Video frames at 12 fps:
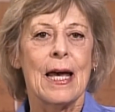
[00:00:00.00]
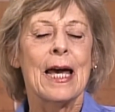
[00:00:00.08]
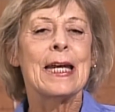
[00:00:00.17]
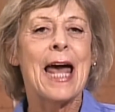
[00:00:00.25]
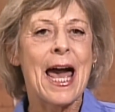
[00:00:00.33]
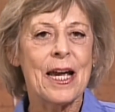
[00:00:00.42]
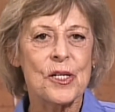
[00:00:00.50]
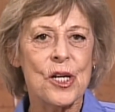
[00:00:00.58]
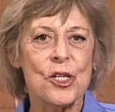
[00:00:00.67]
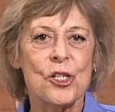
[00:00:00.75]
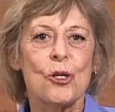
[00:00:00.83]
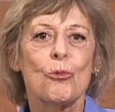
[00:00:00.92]
and
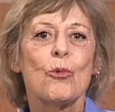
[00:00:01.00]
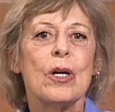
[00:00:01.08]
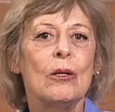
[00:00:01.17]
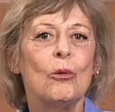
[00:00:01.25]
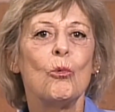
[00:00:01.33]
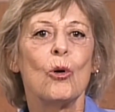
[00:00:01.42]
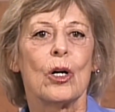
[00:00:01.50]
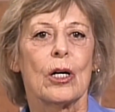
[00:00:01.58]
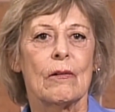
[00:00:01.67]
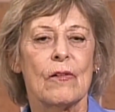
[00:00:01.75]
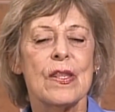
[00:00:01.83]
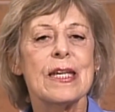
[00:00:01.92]
access to real
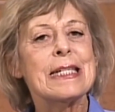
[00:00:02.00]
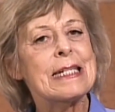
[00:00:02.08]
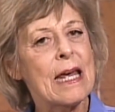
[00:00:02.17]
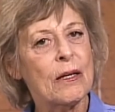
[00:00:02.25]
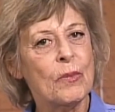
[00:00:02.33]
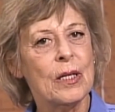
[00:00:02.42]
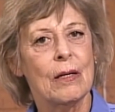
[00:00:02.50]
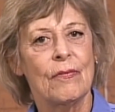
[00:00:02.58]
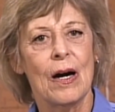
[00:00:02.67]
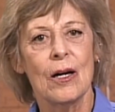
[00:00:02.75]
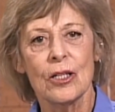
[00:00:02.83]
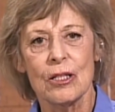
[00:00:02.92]
work for this segment of
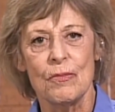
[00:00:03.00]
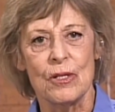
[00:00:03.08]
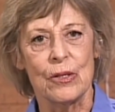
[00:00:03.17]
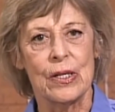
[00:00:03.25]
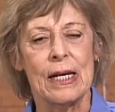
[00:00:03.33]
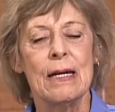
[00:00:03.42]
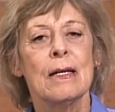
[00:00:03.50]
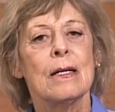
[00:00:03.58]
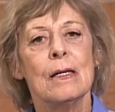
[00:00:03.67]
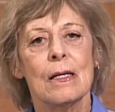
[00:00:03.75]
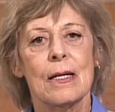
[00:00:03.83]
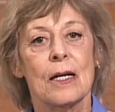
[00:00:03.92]
our community
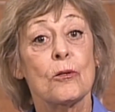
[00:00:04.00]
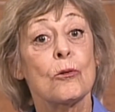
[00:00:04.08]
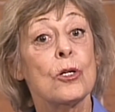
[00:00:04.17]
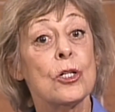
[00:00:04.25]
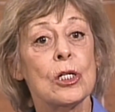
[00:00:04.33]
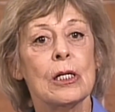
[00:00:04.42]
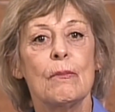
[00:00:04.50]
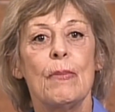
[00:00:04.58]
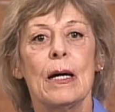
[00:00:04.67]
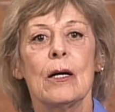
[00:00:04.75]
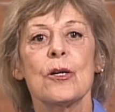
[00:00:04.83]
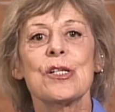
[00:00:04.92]
that traditionally
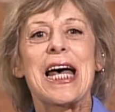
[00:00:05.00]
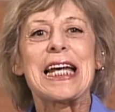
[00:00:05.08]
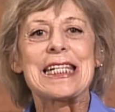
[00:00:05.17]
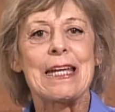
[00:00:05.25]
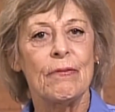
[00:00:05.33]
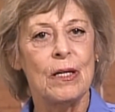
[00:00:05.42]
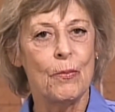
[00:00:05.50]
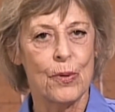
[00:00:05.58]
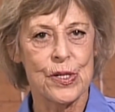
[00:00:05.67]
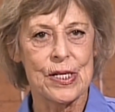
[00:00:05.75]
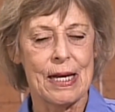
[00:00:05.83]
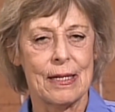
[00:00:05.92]
bears a
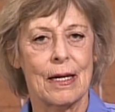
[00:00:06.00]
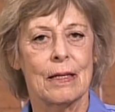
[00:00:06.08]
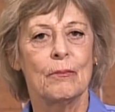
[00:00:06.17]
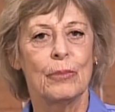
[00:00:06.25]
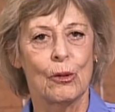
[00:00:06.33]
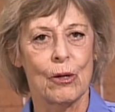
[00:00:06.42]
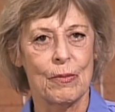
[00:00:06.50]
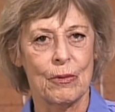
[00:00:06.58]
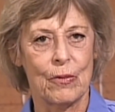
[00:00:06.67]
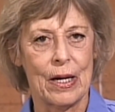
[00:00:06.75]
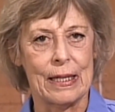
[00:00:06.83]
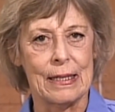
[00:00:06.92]
70%
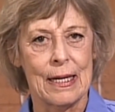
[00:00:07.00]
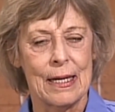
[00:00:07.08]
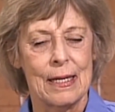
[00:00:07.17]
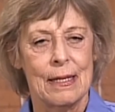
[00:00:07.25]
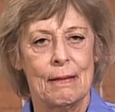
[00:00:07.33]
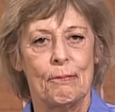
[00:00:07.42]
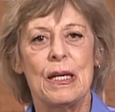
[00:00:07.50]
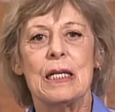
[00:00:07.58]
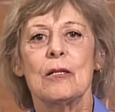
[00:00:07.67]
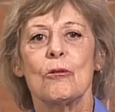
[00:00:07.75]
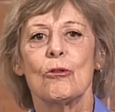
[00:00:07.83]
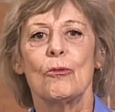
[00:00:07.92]
unemployment rate.
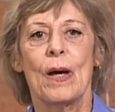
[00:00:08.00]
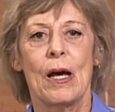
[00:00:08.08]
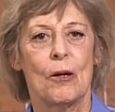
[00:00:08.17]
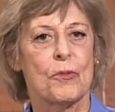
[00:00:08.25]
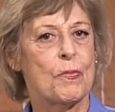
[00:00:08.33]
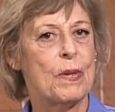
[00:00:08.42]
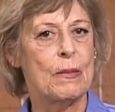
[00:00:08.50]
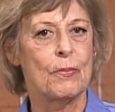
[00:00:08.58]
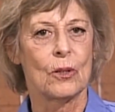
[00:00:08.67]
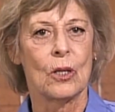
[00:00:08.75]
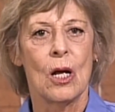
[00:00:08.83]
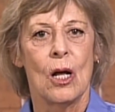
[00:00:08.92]
Beacon Group helps
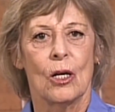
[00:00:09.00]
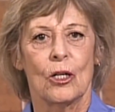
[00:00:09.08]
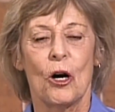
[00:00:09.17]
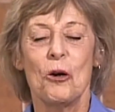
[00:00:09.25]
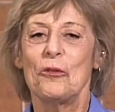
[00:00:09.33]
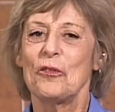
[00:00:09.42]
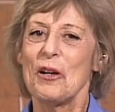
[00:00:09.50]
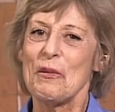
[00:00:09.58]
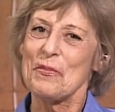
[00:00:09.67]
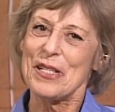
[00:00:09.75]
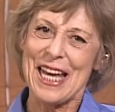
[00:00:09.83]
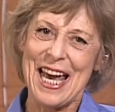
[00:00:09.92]
people go
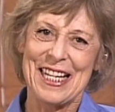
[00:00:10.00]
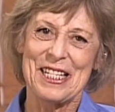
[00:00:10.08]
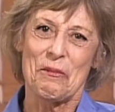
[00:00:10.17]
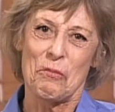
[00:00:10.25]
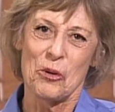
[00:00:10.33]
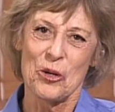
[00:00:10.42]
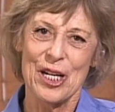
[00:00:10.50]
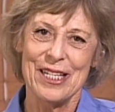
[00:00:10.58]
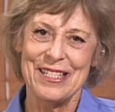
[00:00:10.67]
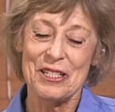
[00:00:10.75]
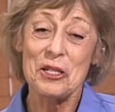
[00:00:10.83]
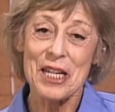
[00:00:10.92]
from
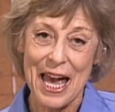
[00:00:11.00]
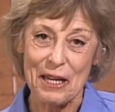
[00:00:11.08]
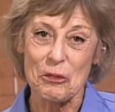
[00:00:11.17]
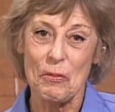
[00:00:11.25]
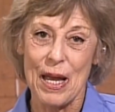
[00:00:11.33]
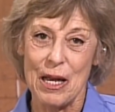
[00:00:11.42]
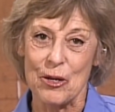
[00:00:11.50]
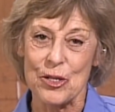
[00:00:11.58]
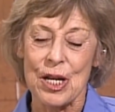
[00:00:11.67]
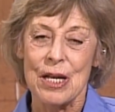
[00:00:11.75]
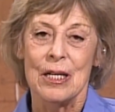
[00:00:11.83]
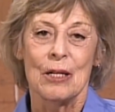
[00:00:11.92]
tax-supported to
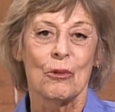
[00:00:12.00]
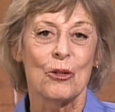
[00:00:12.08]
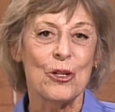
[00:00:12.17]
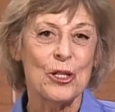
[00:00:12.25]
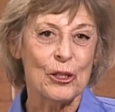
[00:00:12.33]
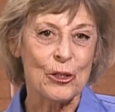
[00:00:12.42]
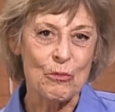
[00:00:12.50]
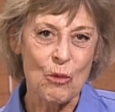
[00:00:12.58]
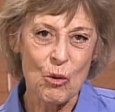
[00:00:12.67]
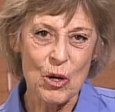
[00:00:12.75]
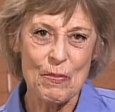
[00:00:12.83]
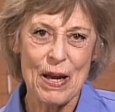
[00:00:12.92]
taxpayers. We're going to learn
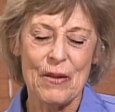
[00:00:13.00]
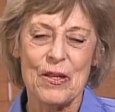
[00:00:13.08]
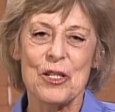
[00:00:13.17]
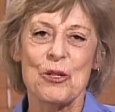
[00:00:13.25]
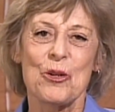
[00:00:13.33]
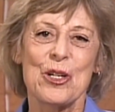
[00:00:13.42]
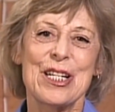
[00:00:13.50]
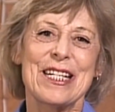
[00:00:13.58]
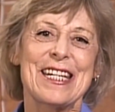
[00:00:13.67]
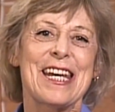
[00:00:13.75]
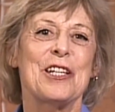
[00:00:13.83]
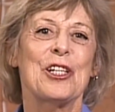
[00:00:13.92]
more about this
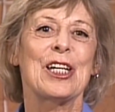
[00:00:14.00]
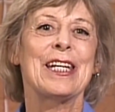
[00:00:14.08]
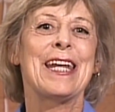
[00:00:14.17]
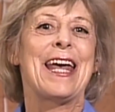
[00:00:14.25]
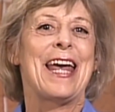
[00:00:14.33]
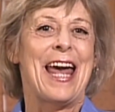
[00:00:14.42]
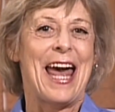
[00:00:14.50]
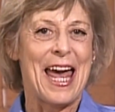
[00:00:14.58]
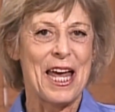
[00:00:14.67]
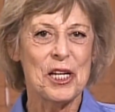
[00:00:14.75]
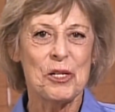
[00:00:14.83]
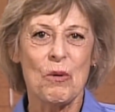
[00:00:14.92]
organization
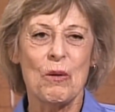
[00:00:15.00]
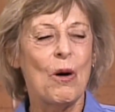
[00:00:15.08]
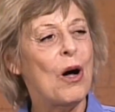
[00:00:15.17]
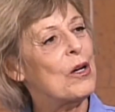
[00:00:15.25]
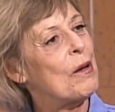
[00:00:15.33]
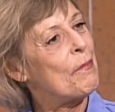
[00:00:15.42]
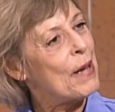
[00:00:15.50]
as we welcome